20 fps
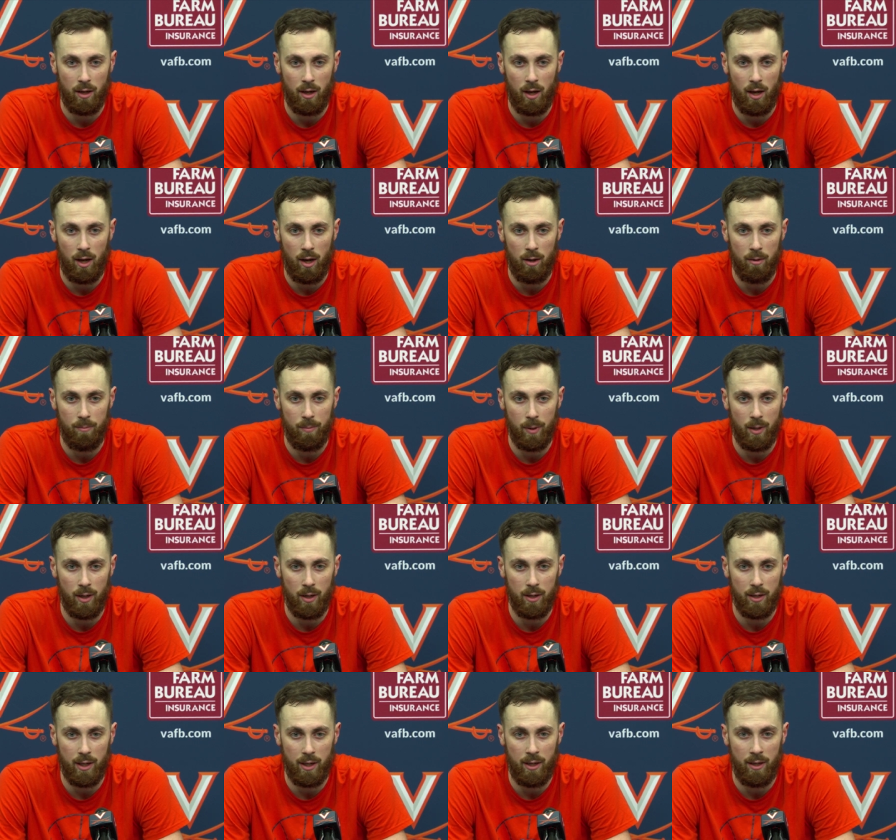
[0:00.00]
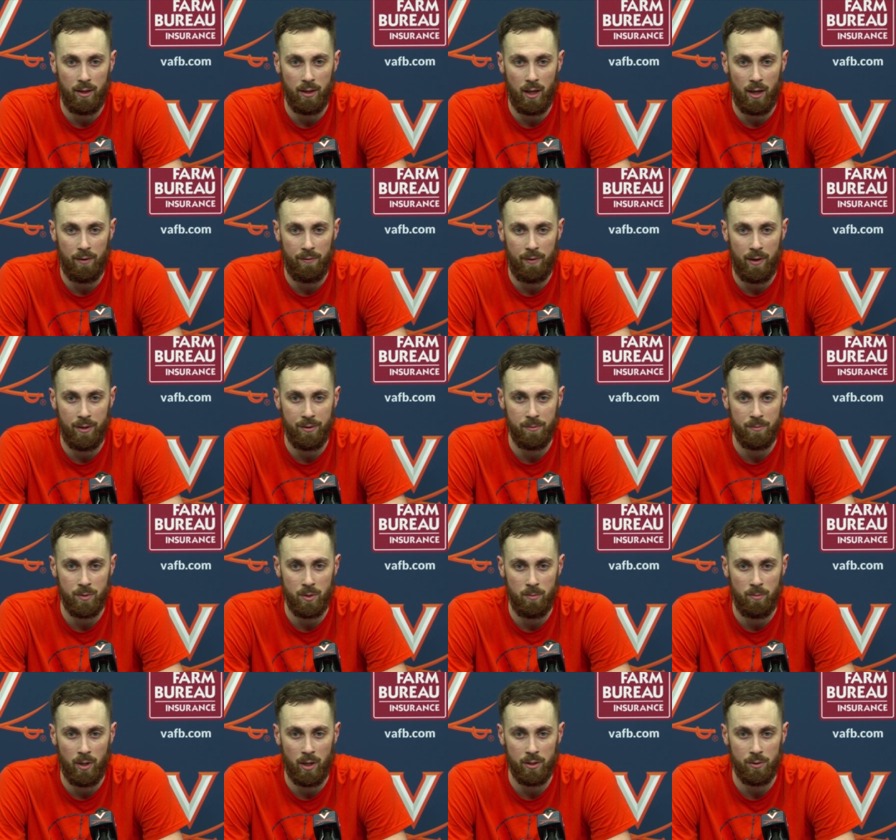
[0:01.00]
uh, but he didn't let it faze him
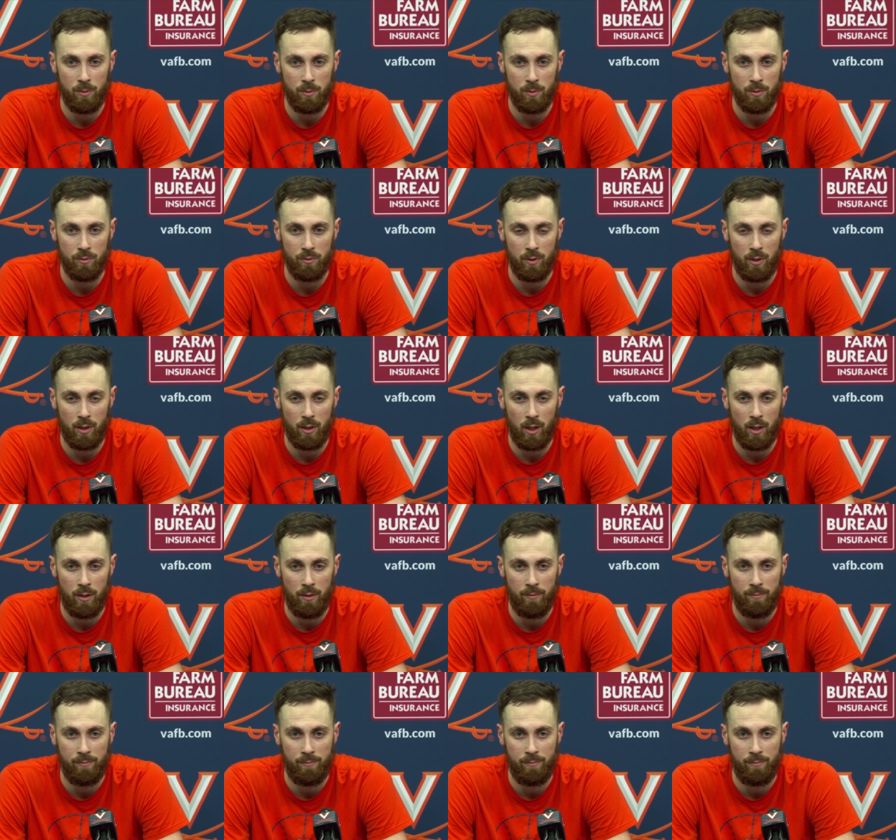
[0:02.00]
too much, which was really good.